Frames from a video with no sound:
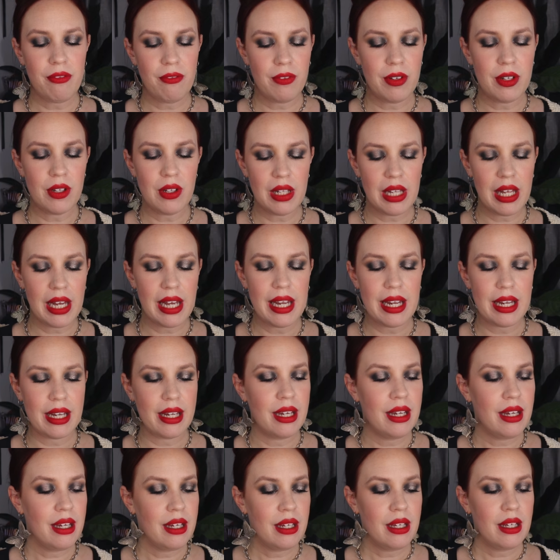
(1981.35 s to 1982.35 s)
feel
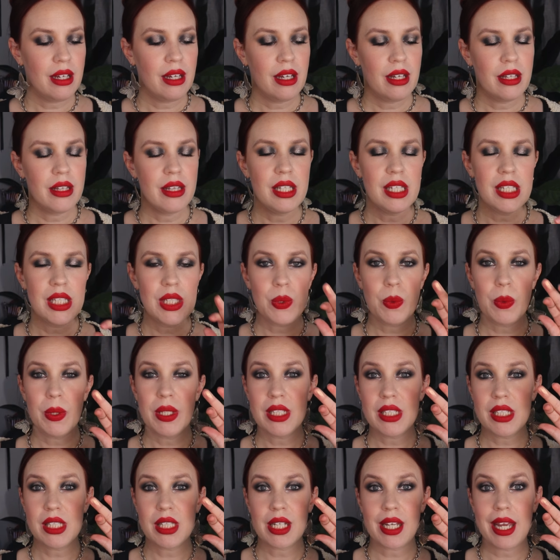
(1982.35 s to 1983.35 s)
like this
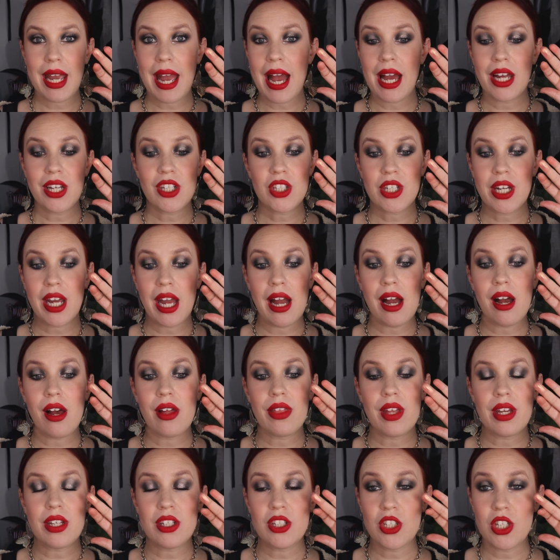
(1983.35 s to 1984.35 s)
was the cash
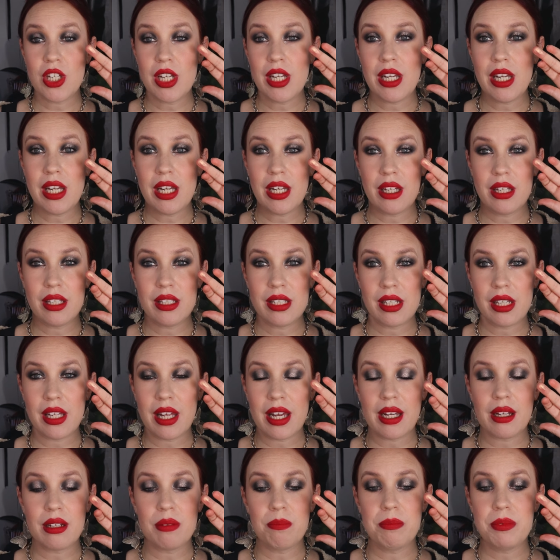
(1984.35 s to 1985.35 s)
cow that she needed to
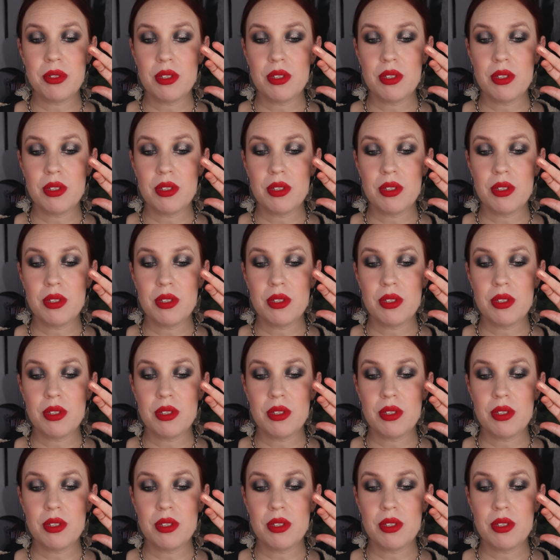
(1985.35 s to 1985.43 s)
like